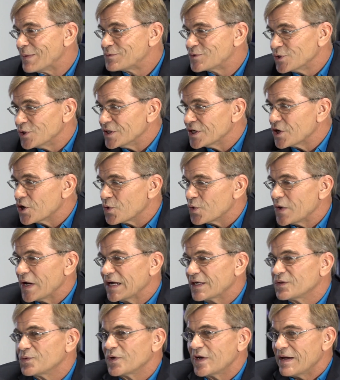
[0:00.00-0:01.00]
absolutely
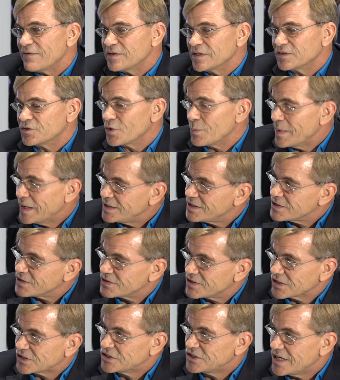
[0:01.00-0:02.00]
correct. We're having tremendous
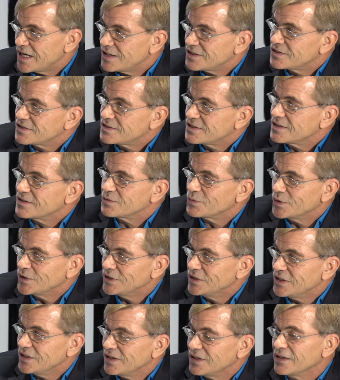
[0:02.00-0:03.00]
success
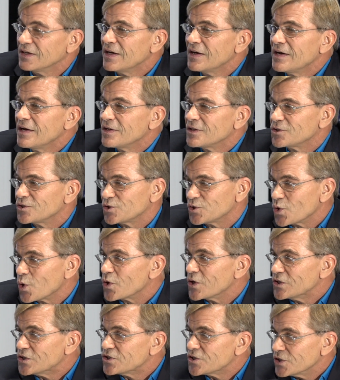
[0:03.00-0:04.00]
with the
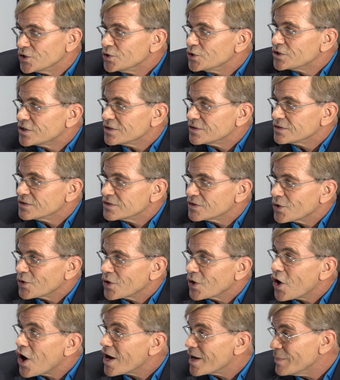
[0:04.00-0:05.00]
stored solutions,
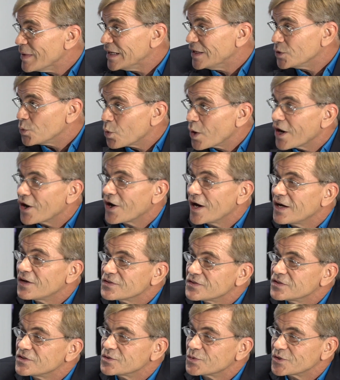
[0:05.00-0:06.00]
or automated
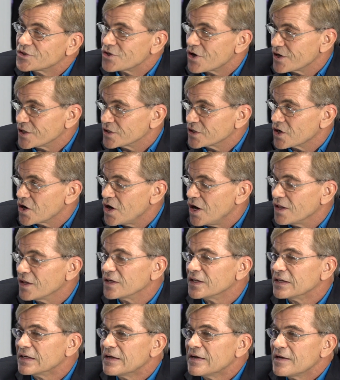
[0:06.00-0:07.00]
warehouses, we're starting to call
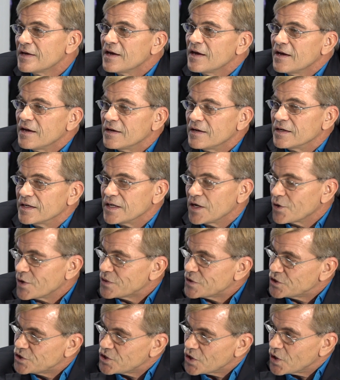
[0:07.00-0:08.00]
it. Here
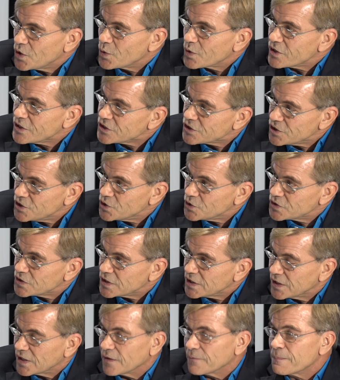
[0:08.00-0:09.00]
at the show, we're
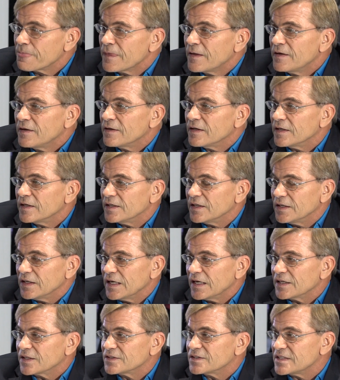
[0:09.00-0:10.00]
introducing an
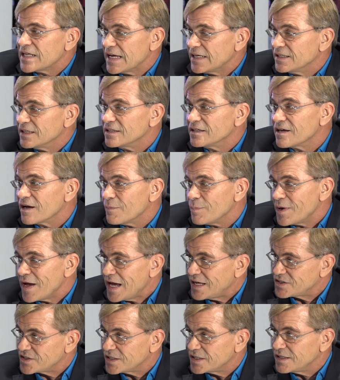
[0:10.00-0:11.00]
extended
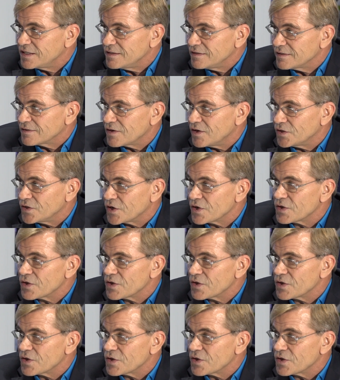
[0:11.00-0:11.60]
capacity called